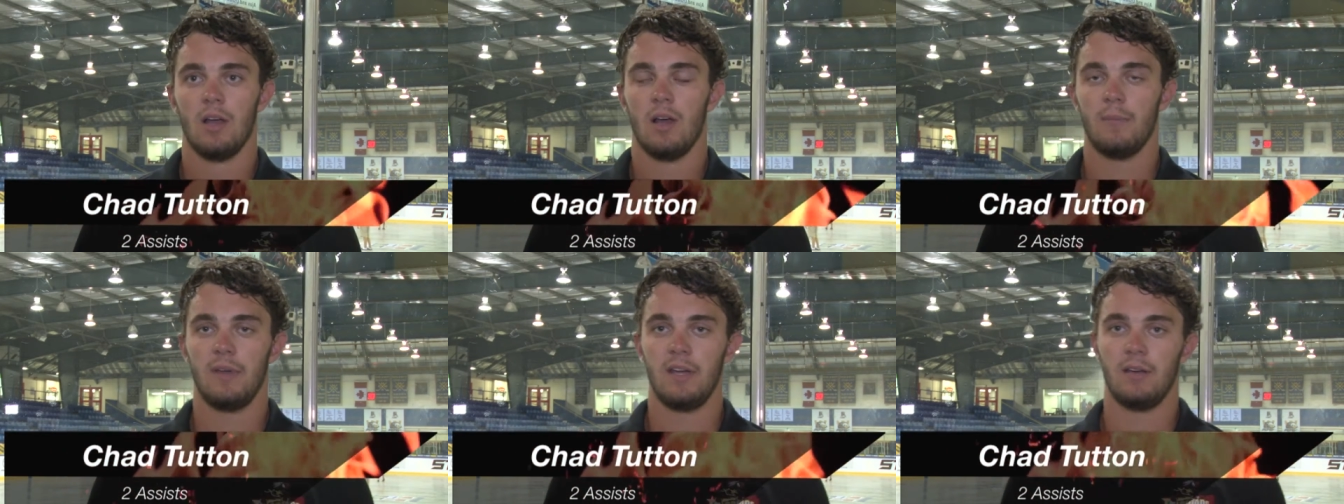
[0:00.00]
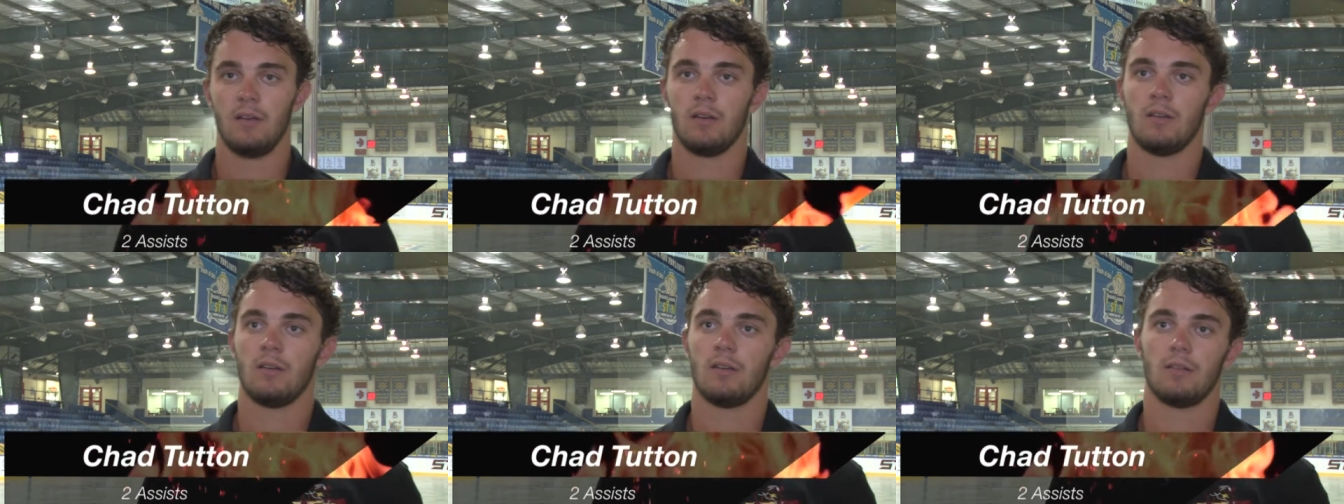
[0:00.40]
I
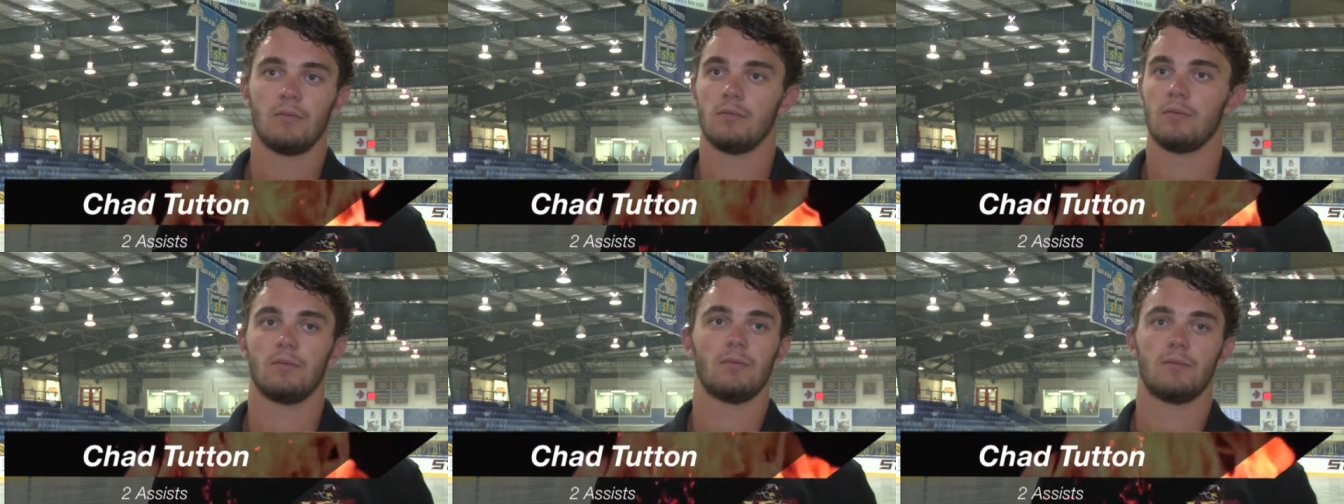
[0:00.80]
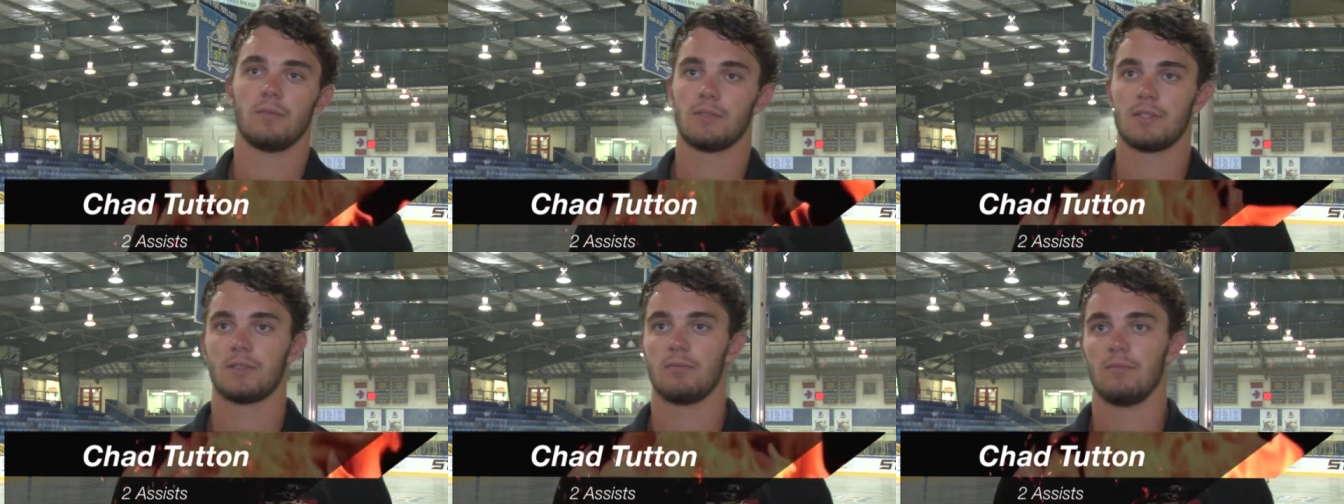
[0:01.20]
mean,
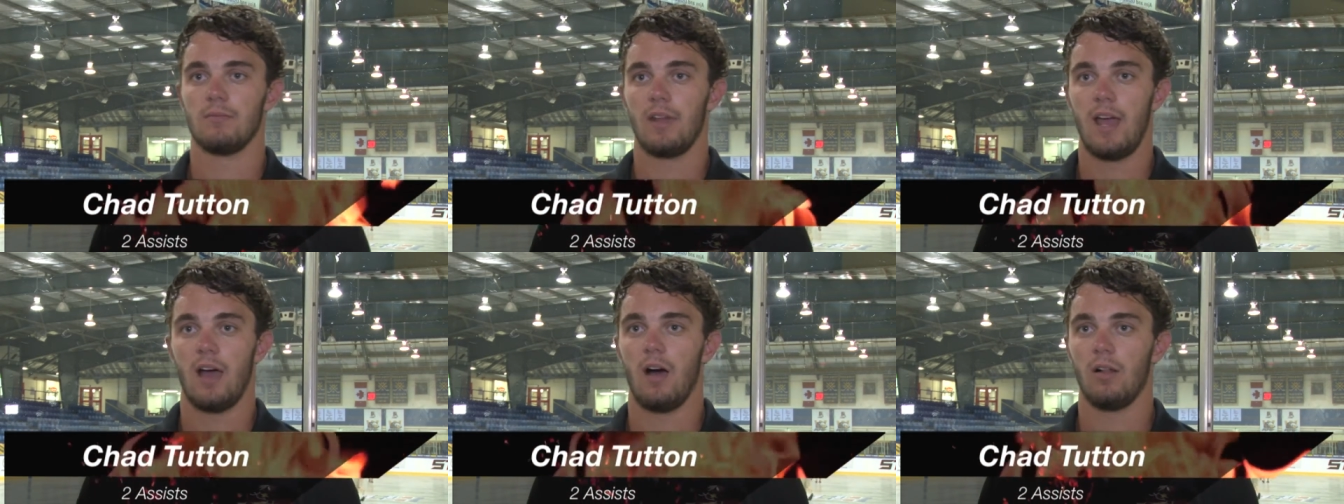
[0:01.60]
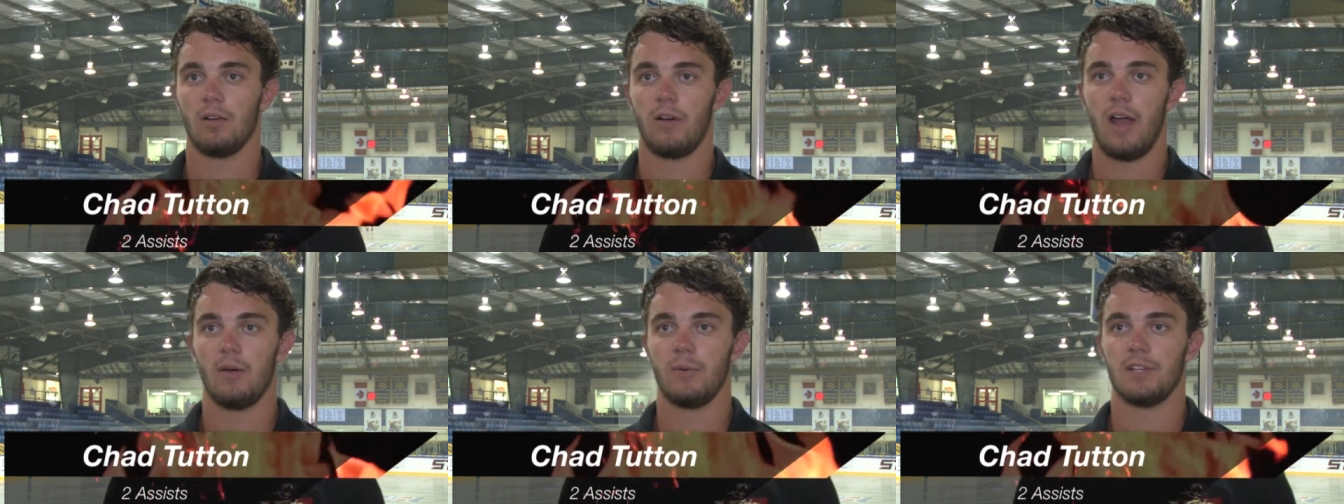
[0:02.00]
yeah, all
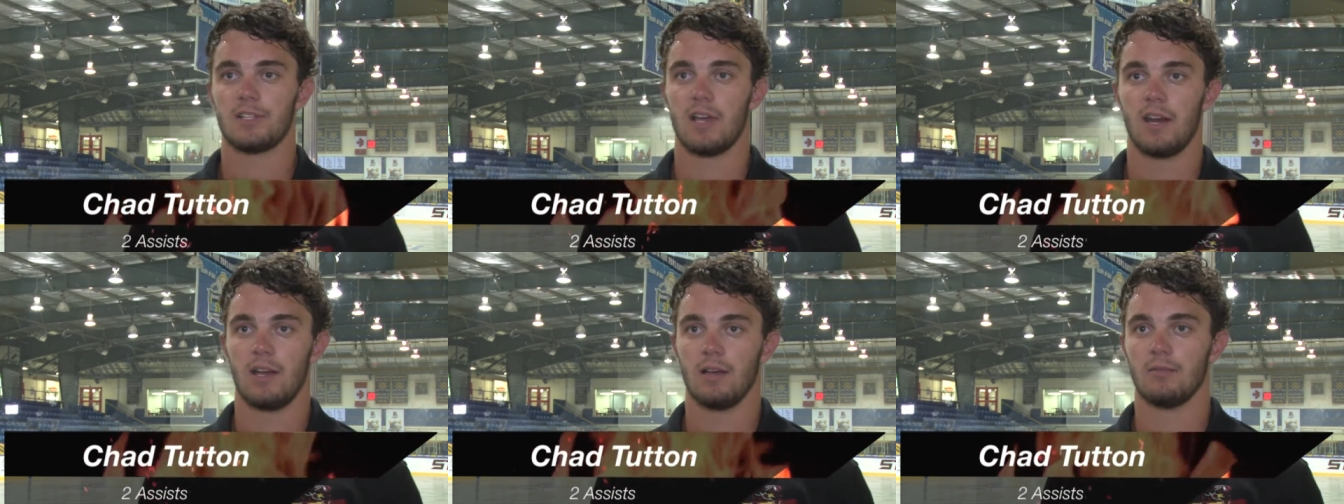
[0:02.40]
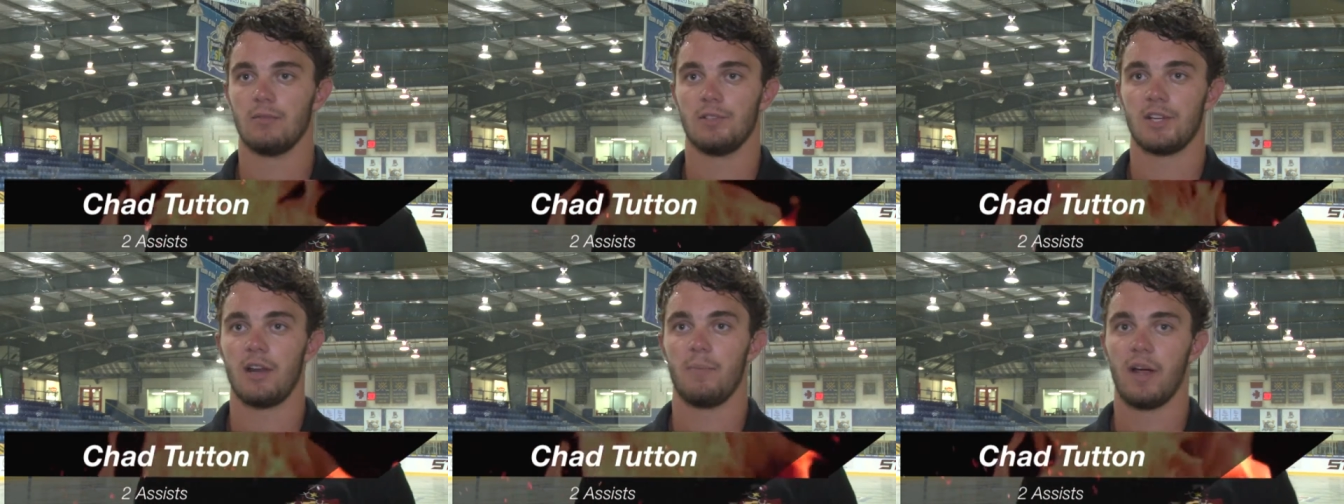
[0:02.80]
around we just gotta
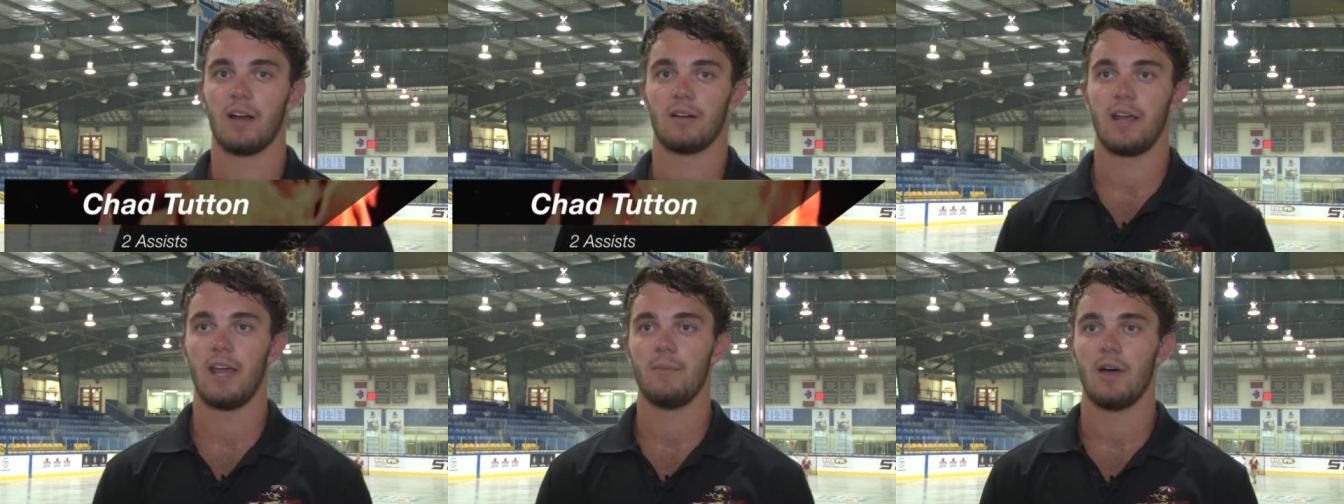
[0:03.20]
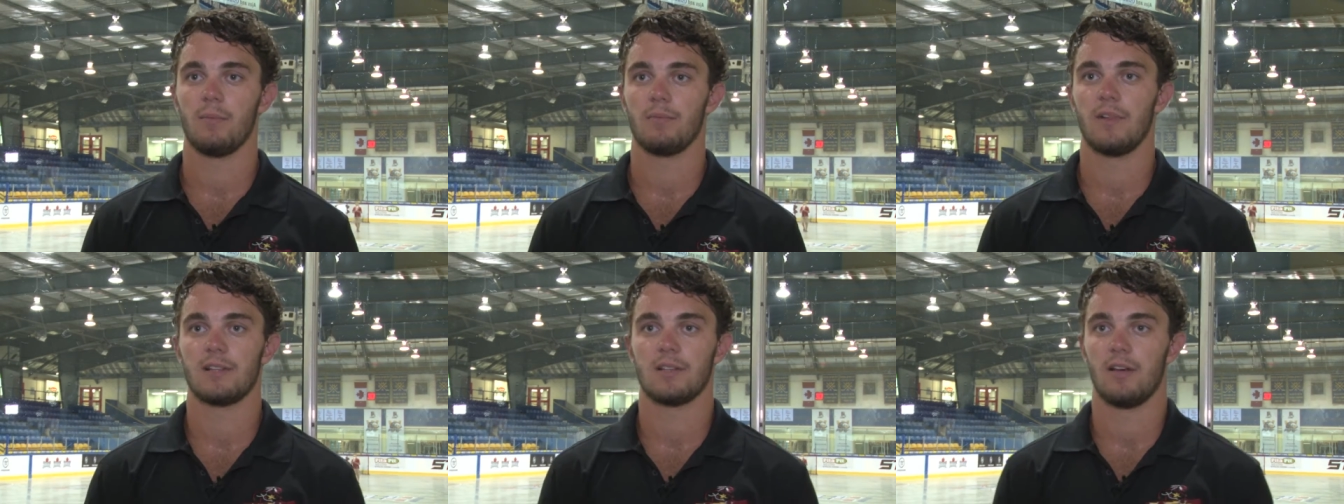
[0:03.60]
we just gotta pick our game up.
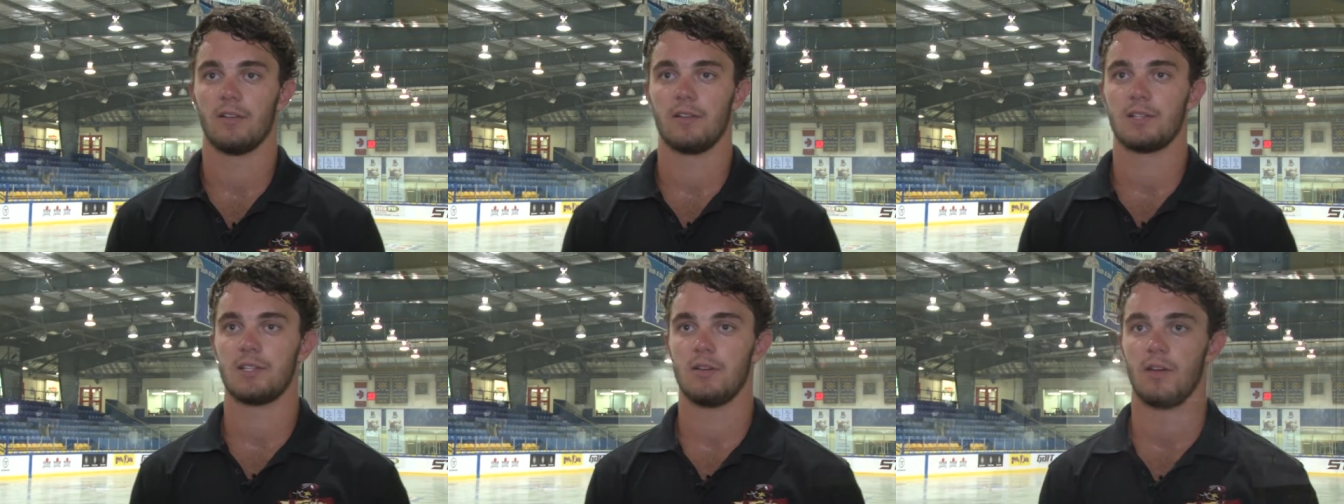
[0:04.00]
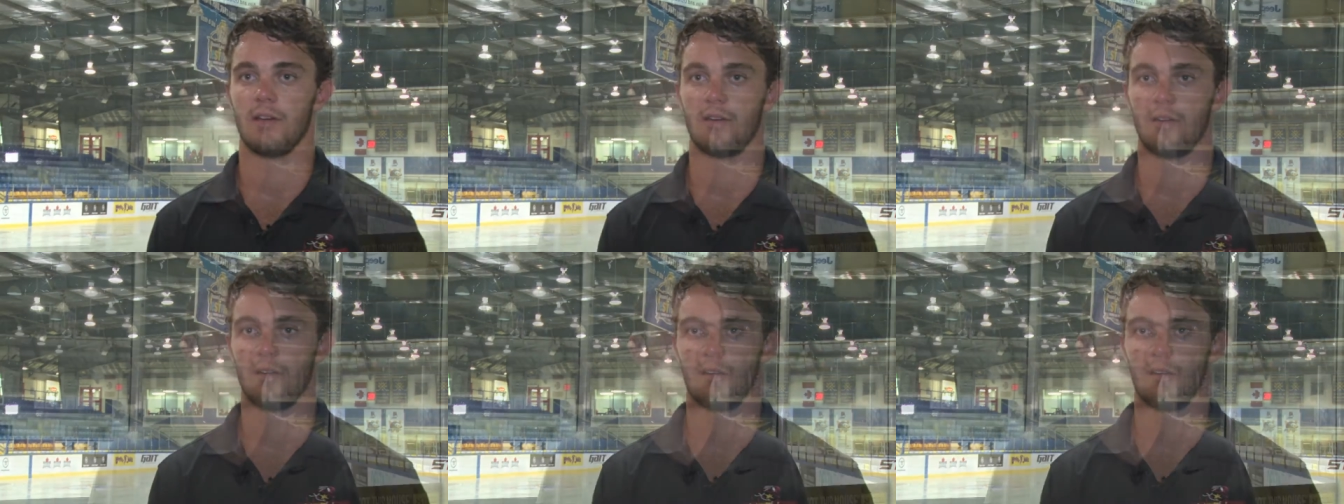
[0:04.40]
That's all there is to it.